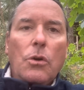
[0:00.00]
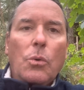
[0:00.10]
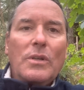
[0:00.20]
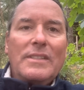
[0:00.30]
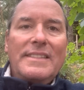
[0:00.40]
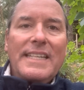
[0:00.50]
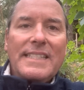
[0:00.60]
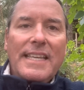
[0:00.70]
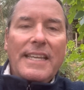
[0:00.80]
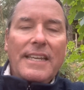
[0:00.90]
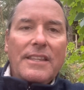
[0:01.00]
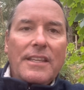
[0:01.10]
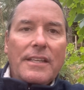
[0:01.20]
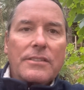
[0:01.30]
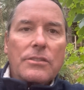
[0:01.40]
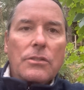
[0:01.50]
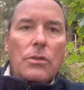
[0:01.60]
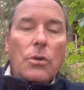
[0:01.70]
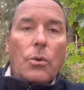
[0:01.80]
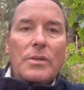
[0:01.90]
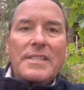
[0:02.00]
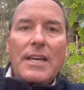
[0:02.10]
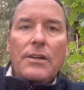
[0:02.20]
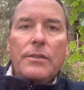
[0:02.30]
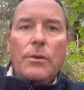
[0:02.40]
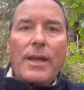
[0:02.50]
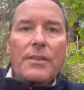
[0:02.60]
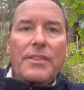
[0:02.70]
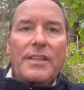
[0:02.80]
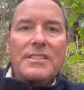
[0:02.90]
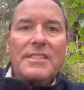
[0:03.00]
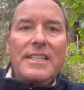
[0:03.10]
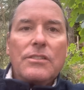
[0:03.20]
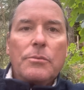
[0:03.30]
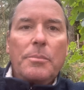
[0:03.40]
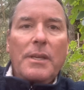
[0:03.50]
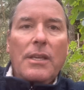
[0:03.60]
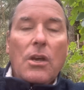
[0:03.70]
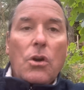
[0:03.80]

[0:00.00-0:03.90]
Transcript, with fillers: or dictating things or telling you how things need to be